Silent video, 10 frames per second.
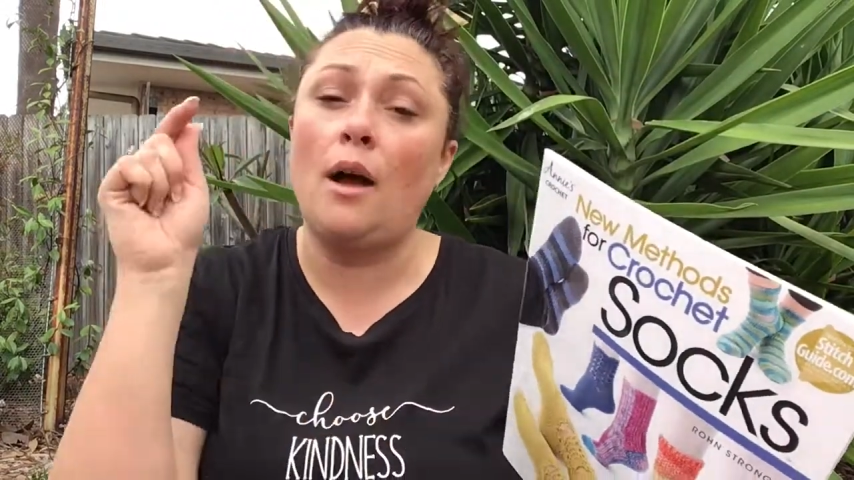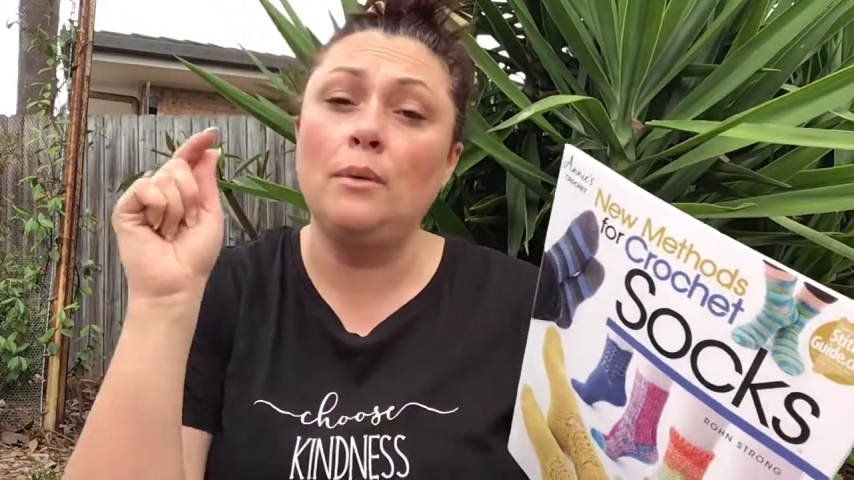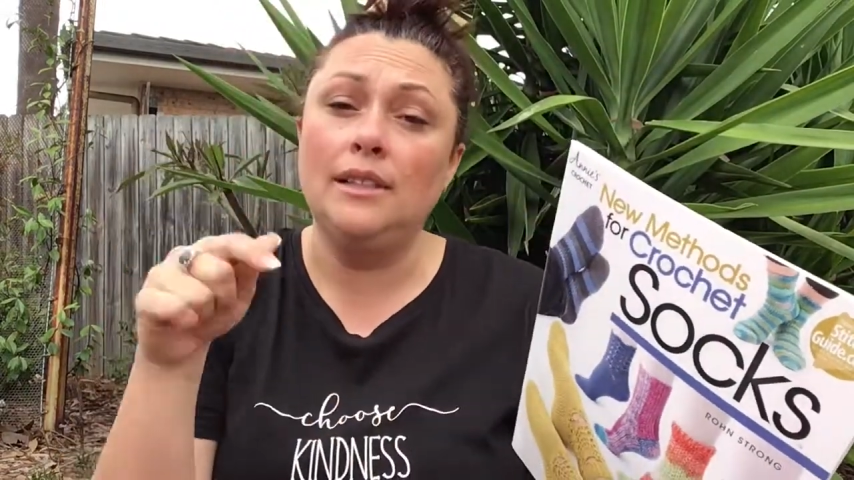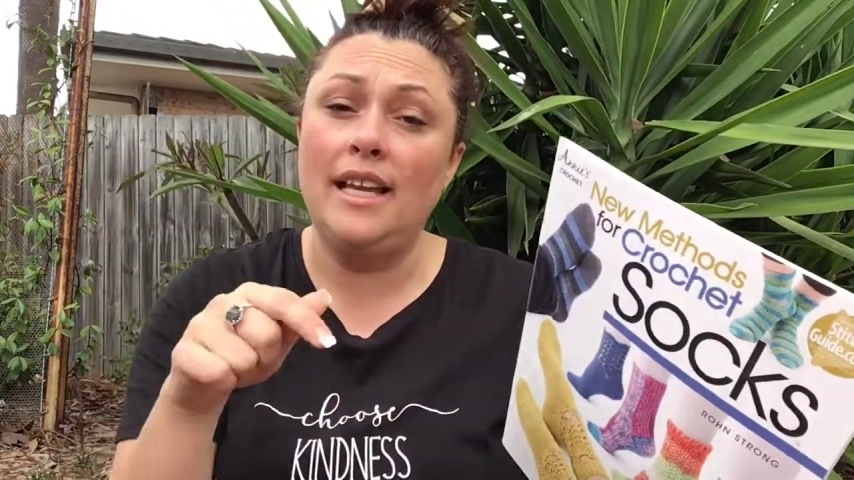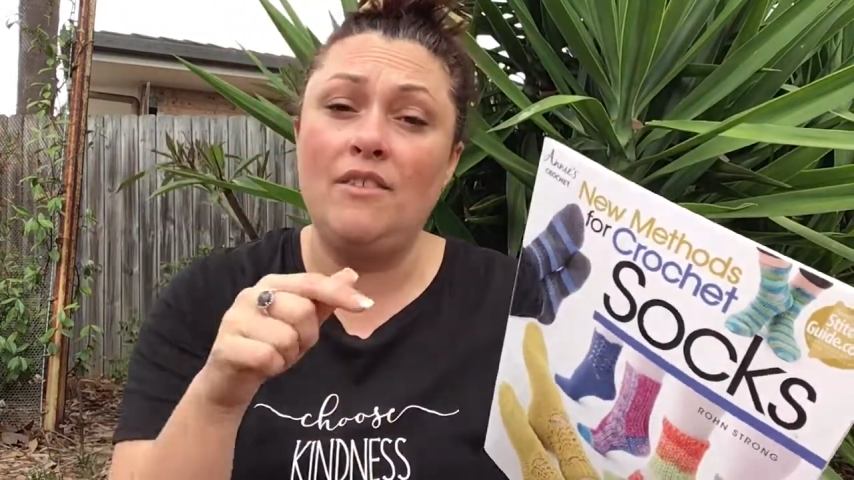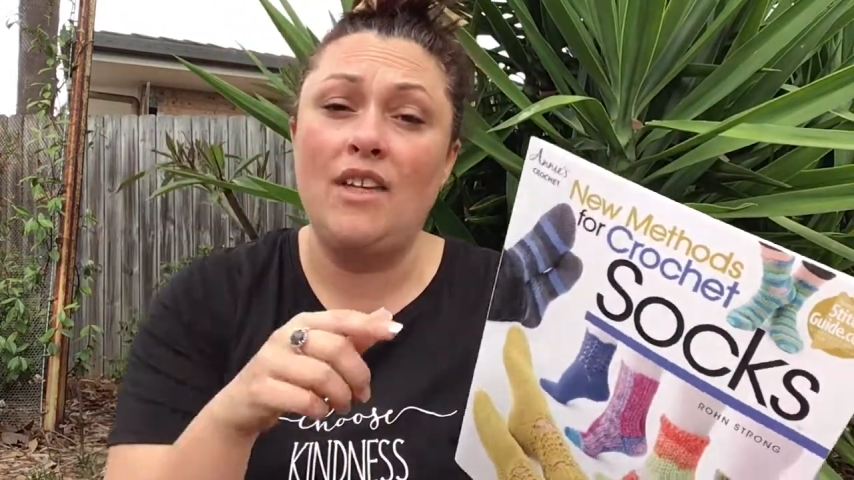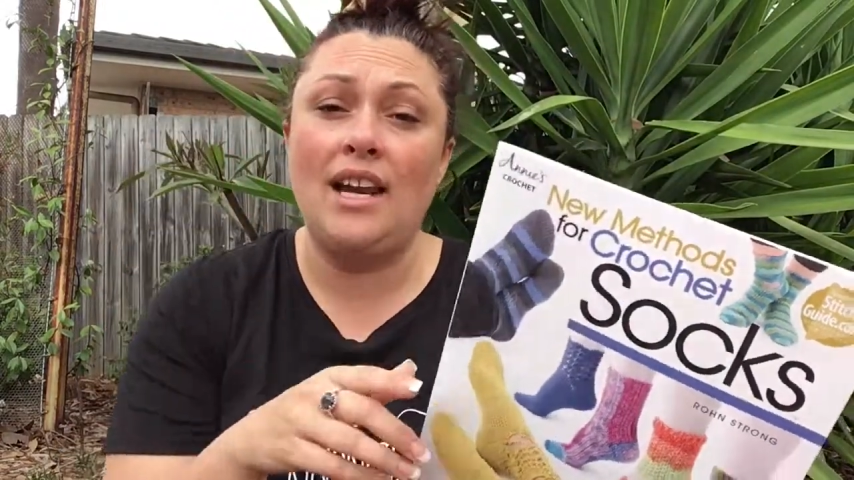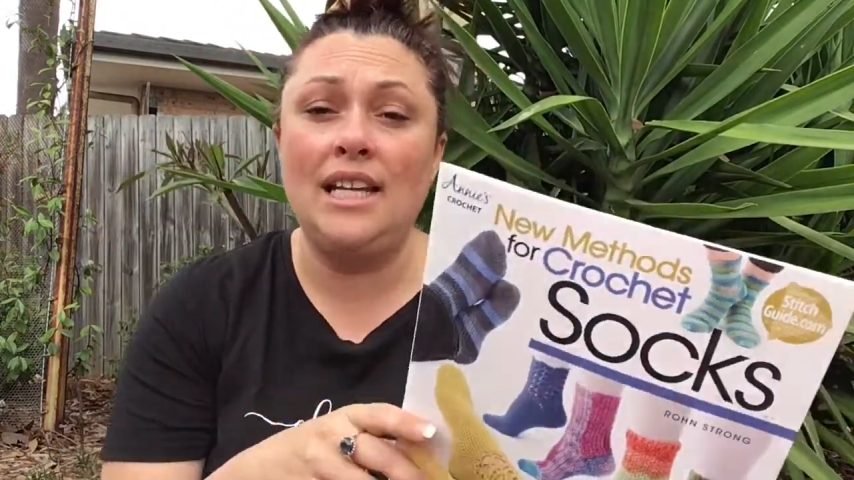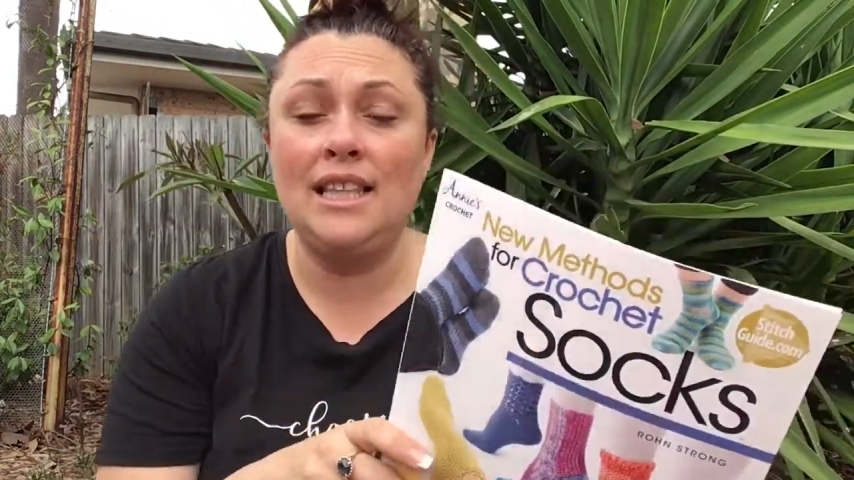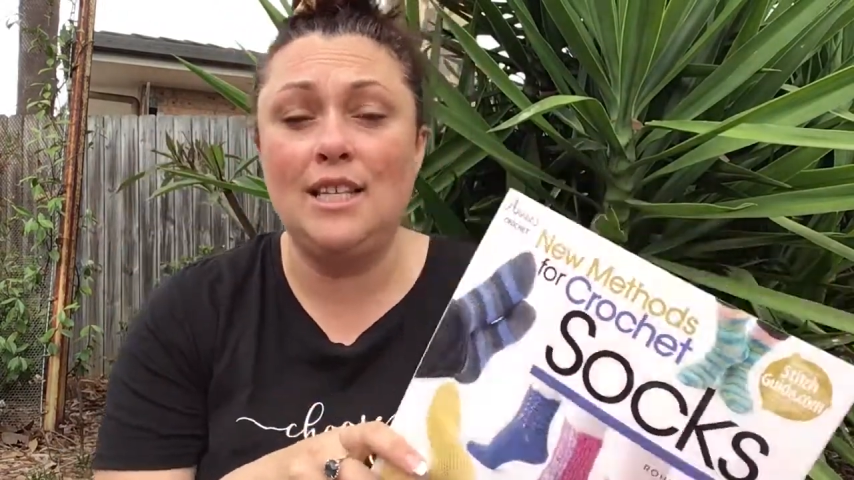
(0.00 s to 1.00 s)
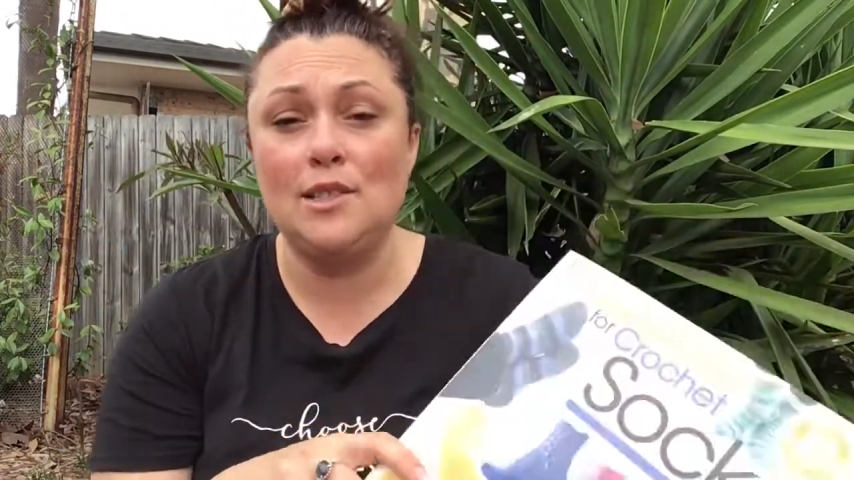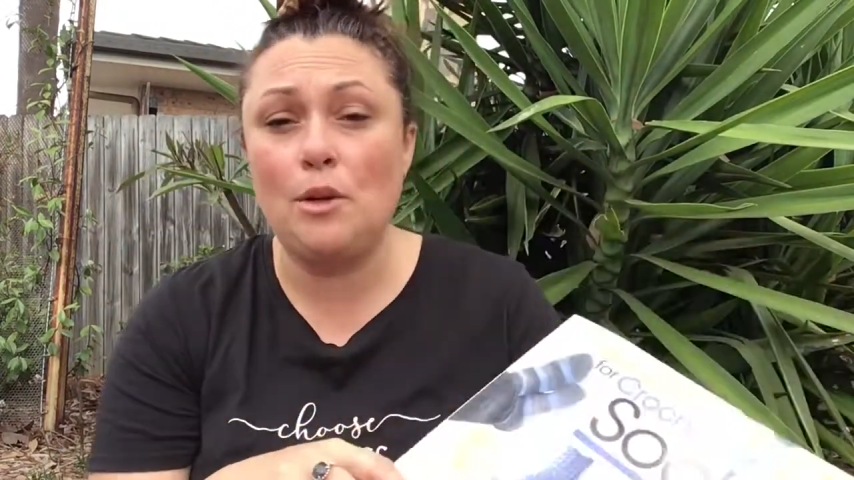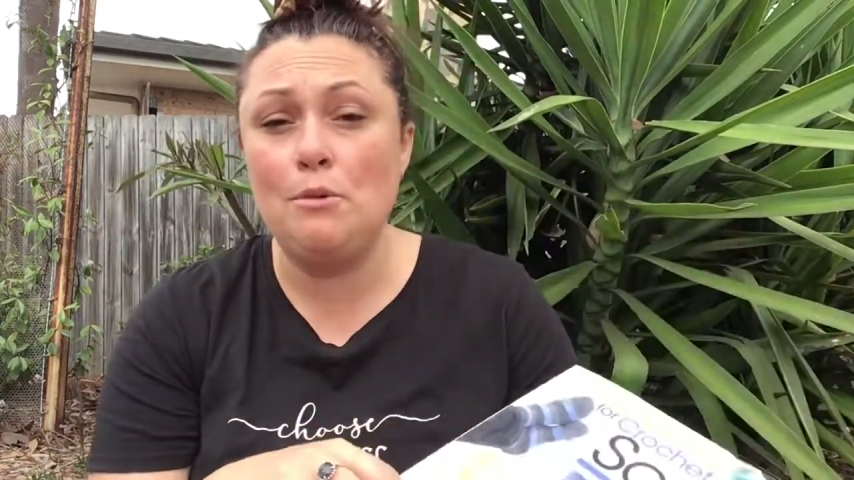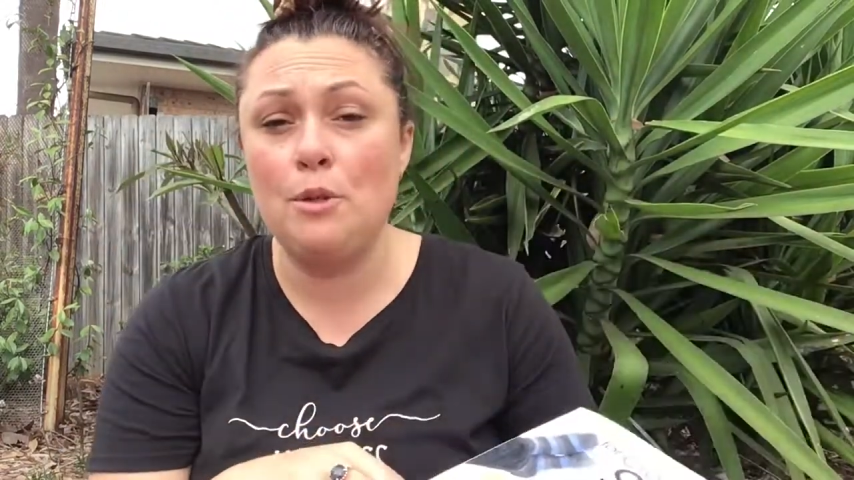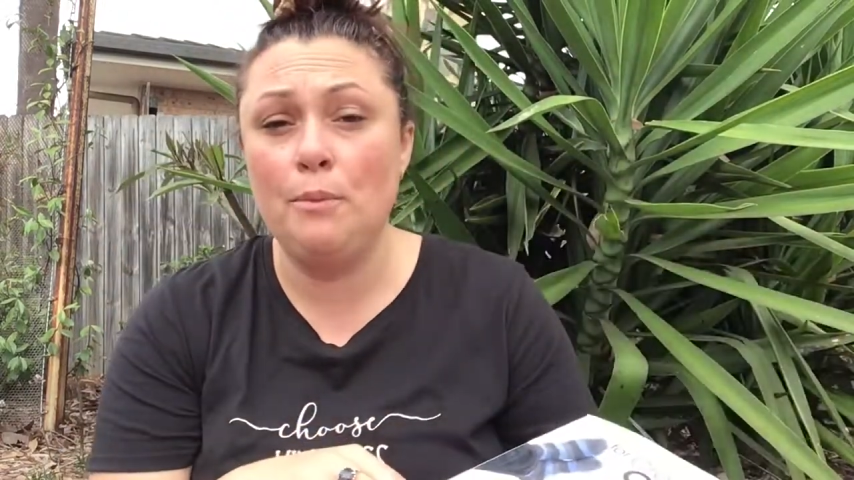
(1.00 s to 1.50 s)
I will leave that in the
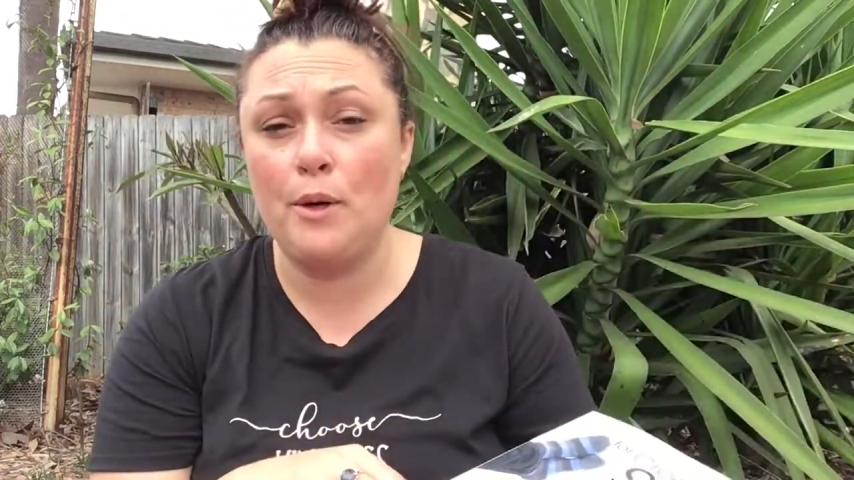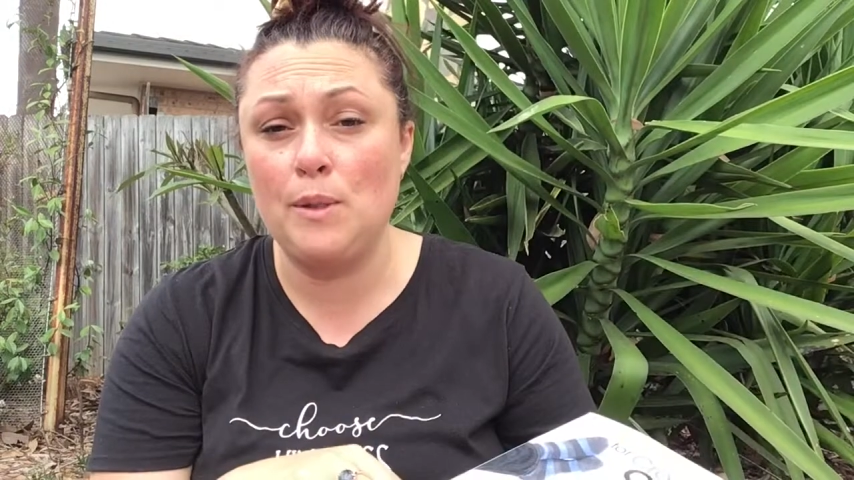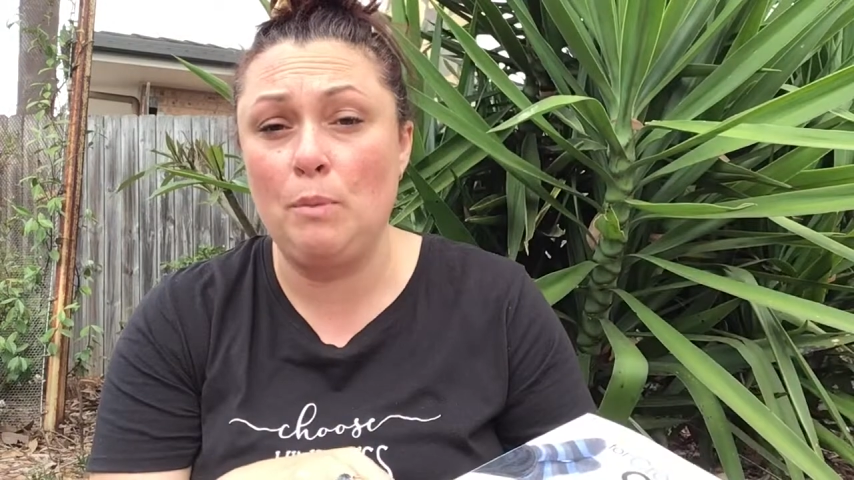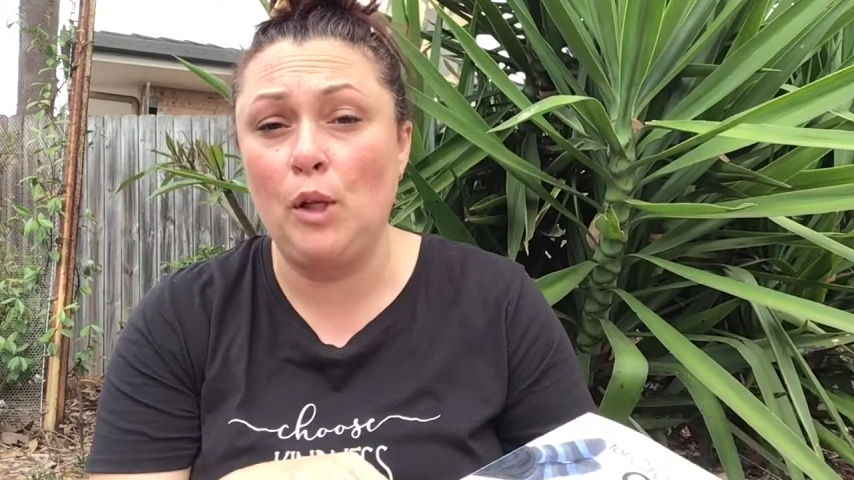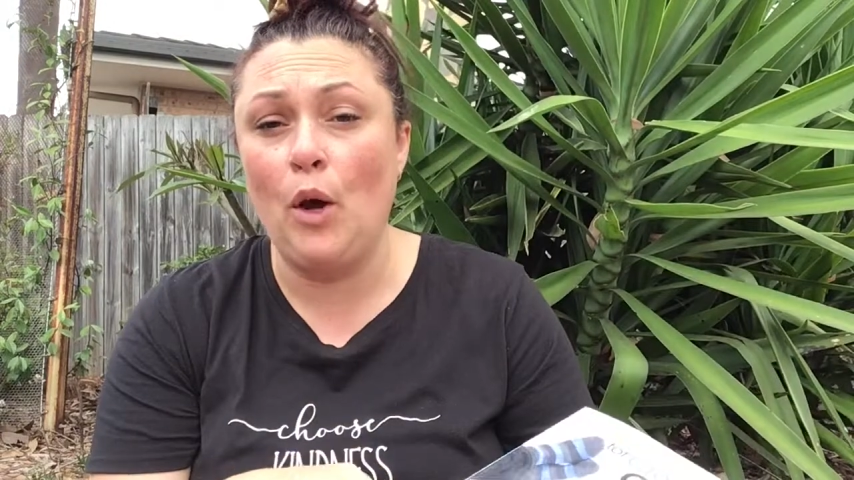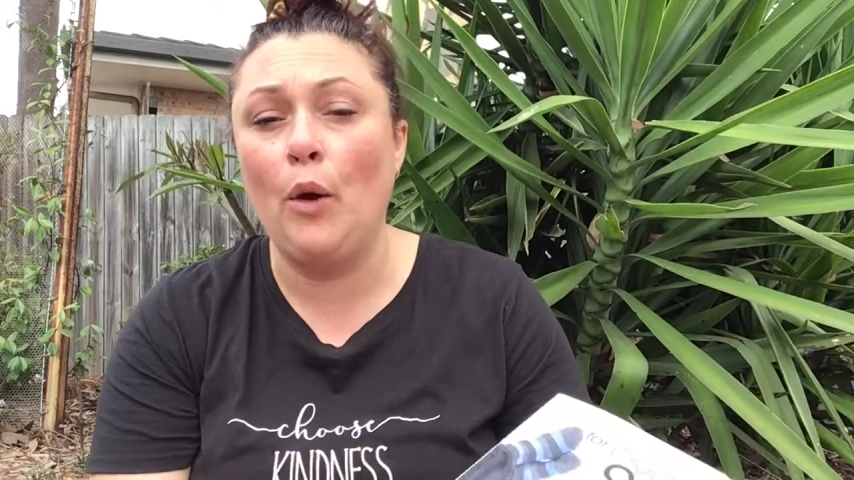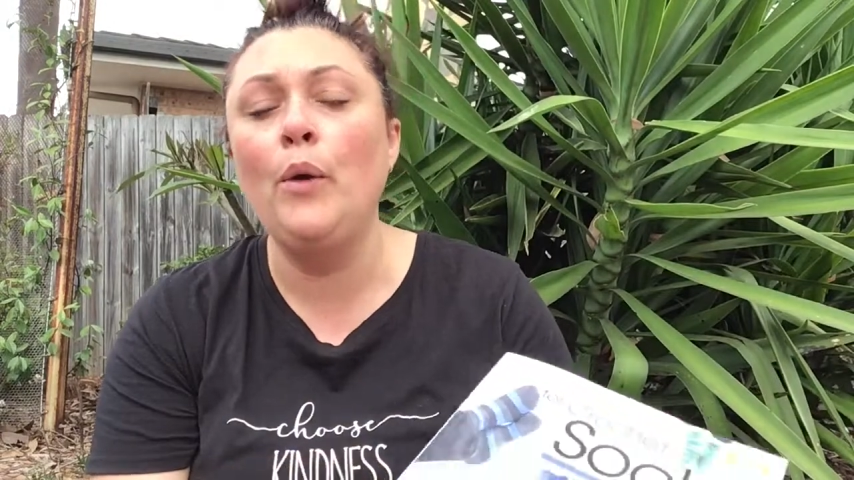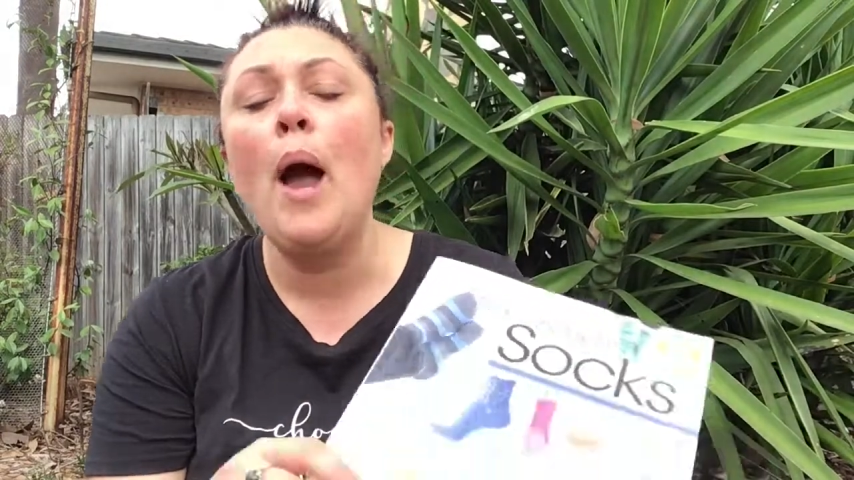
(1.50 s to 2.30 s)
description box below.